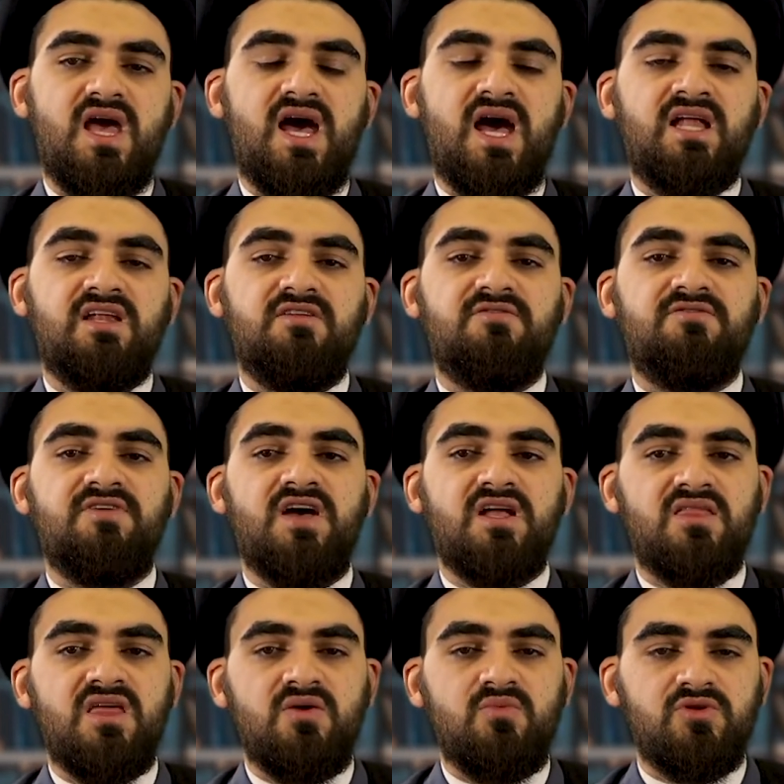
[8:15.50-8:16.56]
And in fact,
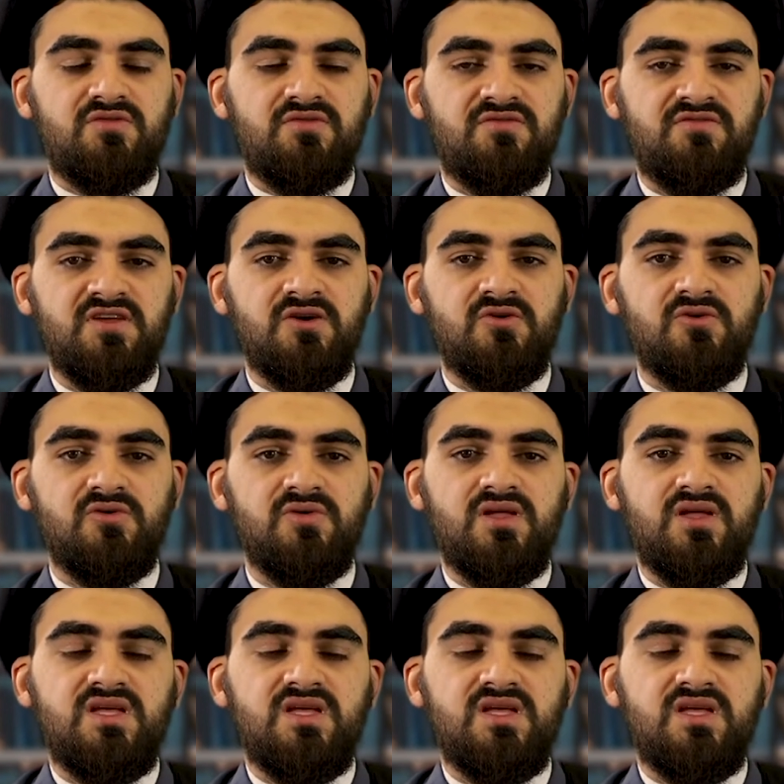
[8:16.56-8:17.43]
they would feel